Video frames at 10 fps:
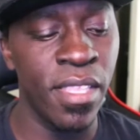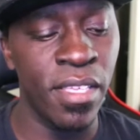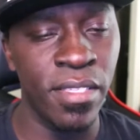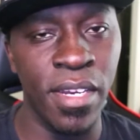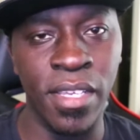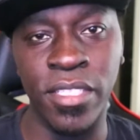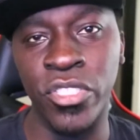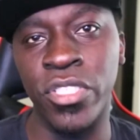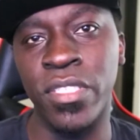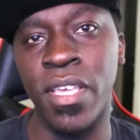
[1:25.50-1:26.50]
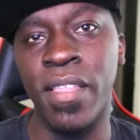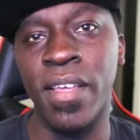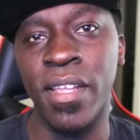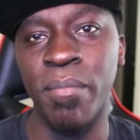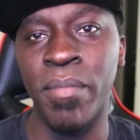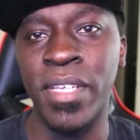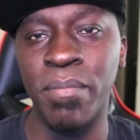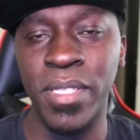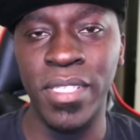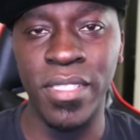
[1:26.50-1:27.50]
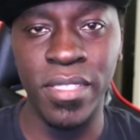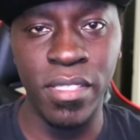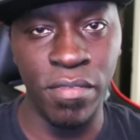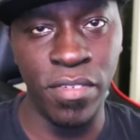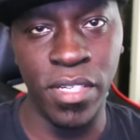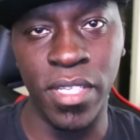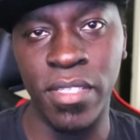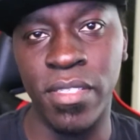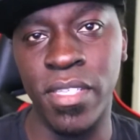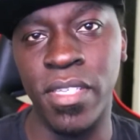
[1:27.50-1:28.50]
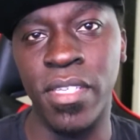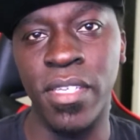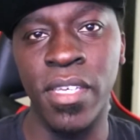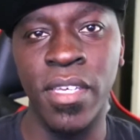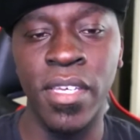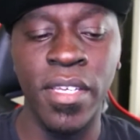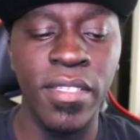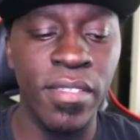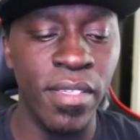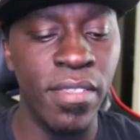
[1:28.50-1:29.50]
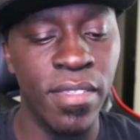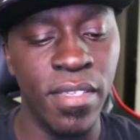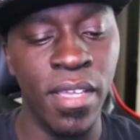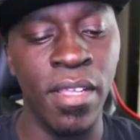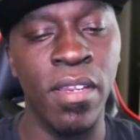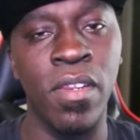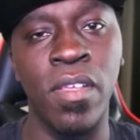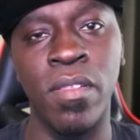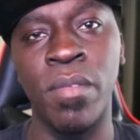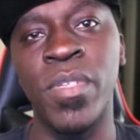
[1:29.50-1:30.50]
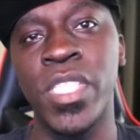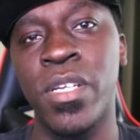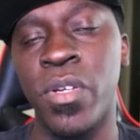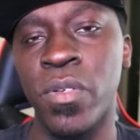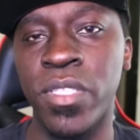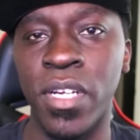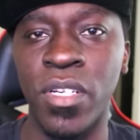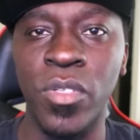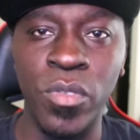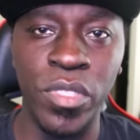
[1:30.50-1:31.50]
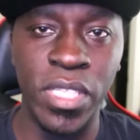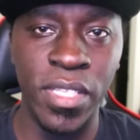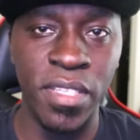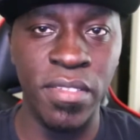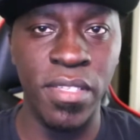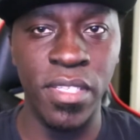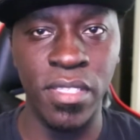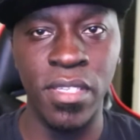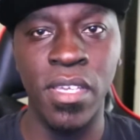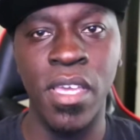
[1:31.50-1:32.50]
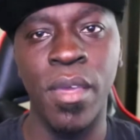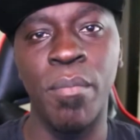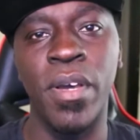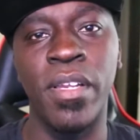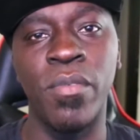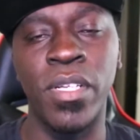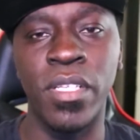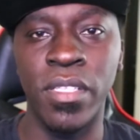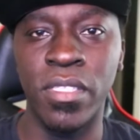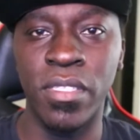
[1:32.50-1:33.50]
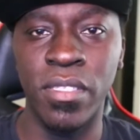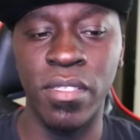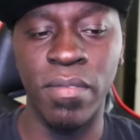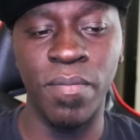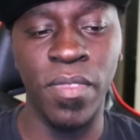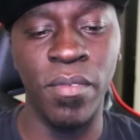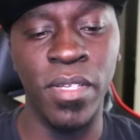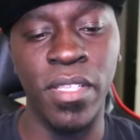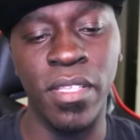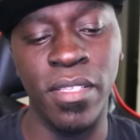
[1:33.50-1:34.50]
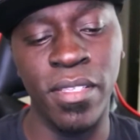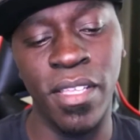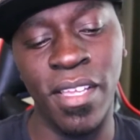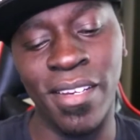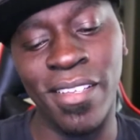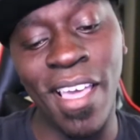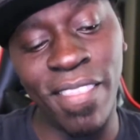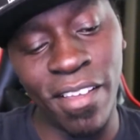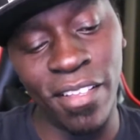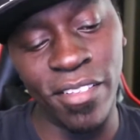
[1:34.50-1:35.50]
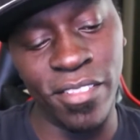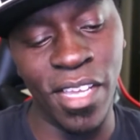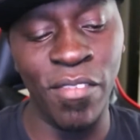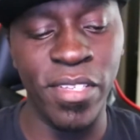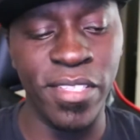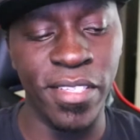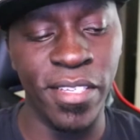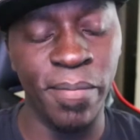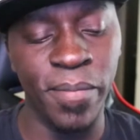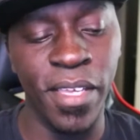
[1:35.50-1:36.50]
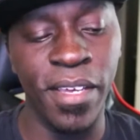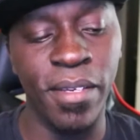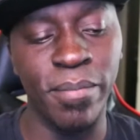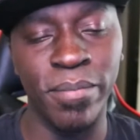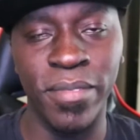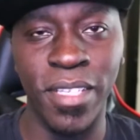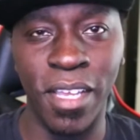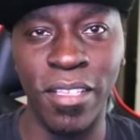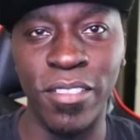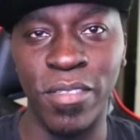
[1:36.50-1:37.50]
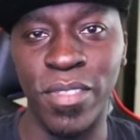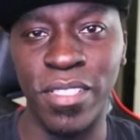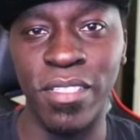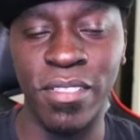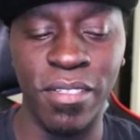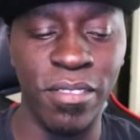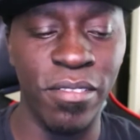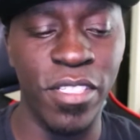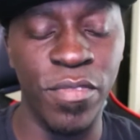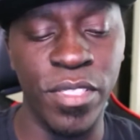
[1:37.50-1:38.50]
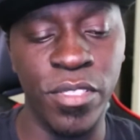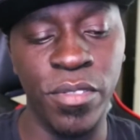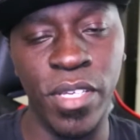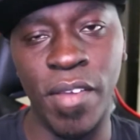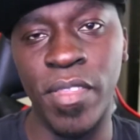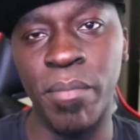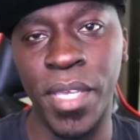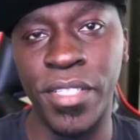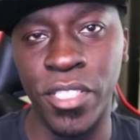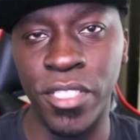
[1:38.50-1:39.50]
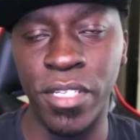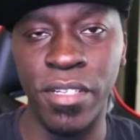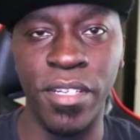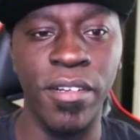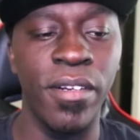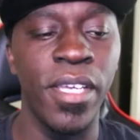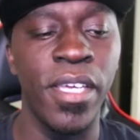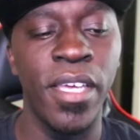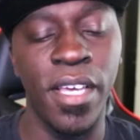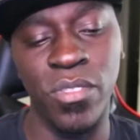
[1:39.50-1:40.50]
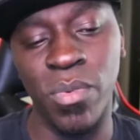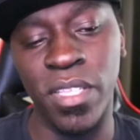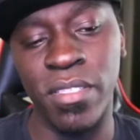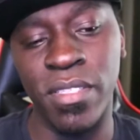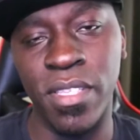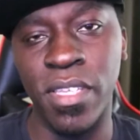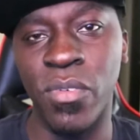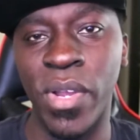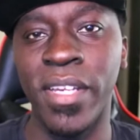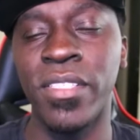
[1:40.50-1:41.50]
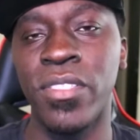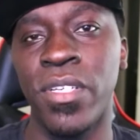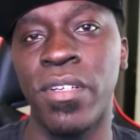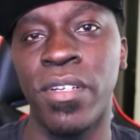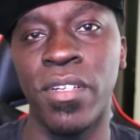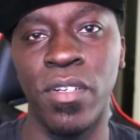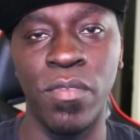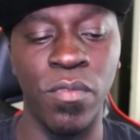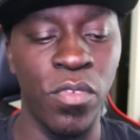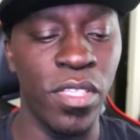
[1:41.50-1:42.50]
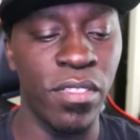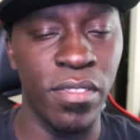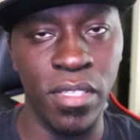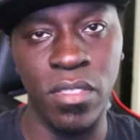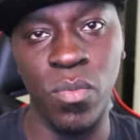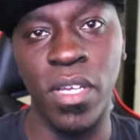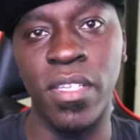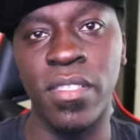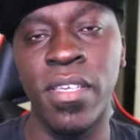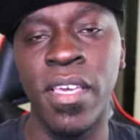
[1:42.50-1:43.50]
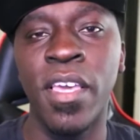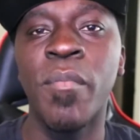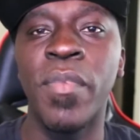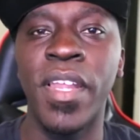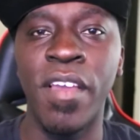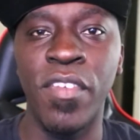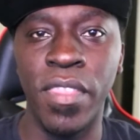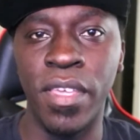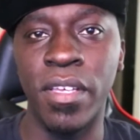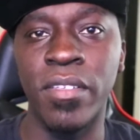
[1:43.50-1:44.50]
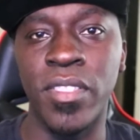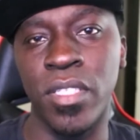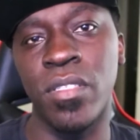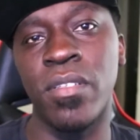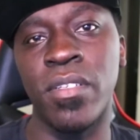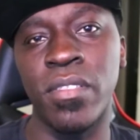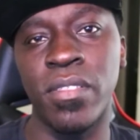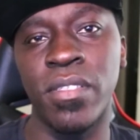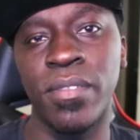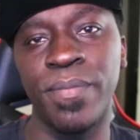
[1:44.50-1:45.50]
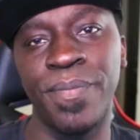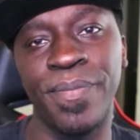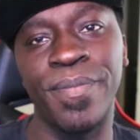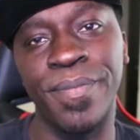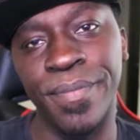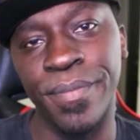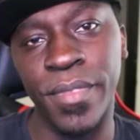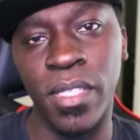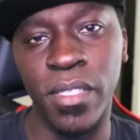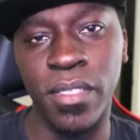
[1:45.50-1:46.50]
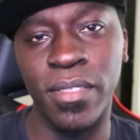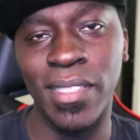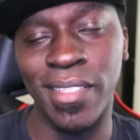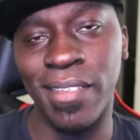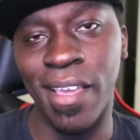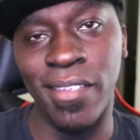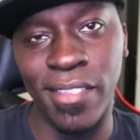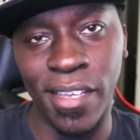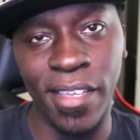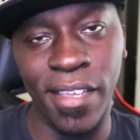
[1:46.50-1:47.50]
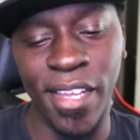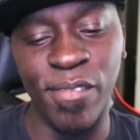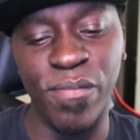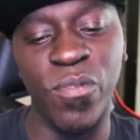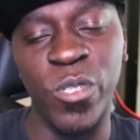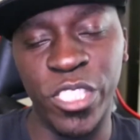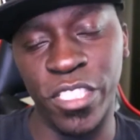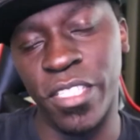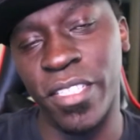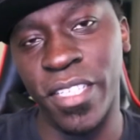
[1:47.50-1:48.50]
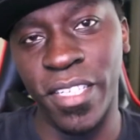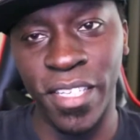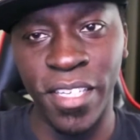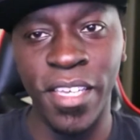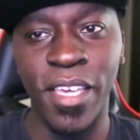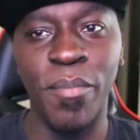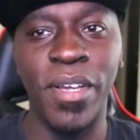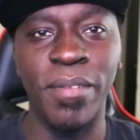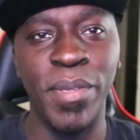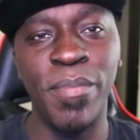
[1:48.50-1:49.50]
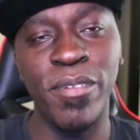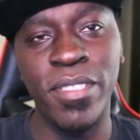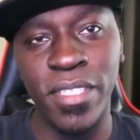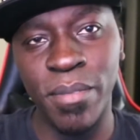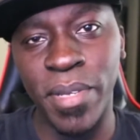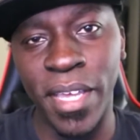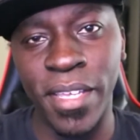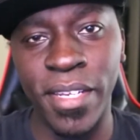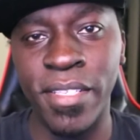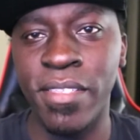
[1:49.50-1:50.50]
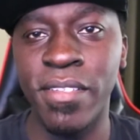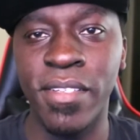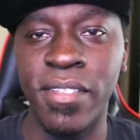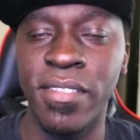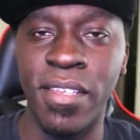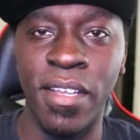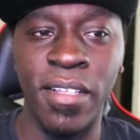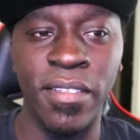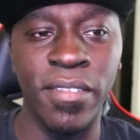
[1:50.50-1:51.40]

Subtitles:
that I can say that it might be different is the seats and the materials that are used in the seats. But when and the colors, obviously, the colors of the seats are also different too. You have the beige interior as well as the red interior for the seats wise, but everything else just looks like the SI, unfortunately. But people will still buy it. It's still gonna sell.